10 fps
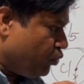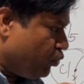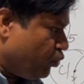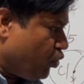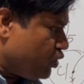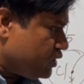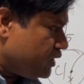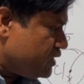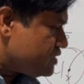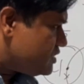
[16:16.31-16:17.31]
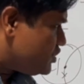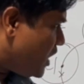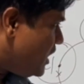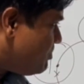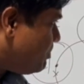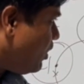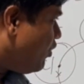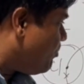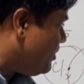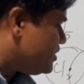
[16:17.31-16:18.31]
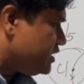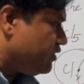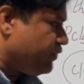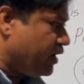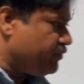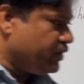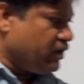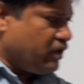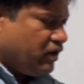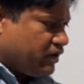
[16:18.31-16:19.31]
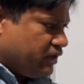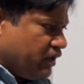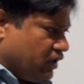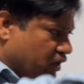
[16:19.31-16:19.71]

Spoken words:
what is the shape of PCl5? Look,